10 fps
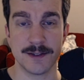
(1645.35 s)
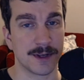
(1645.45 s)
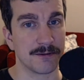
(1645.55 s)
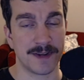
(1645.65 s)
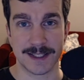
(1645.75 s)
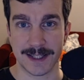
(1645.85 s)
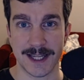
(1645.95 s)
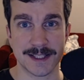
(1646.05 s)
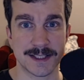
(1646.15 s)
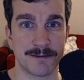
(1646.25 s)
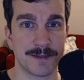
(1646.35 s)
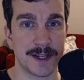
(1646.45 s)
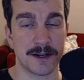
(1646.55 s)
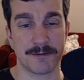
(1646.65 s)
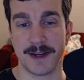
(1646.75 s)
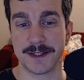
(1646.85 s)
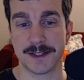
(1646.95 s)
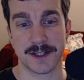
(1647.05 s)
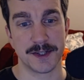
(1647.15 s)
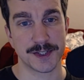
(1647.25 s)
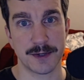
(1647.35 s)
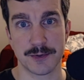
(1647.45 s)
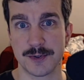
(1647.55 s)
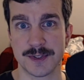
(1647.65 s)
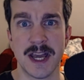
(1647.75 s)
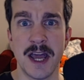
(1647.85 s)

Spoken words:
You can find a lot of stuff there. Find us on socials.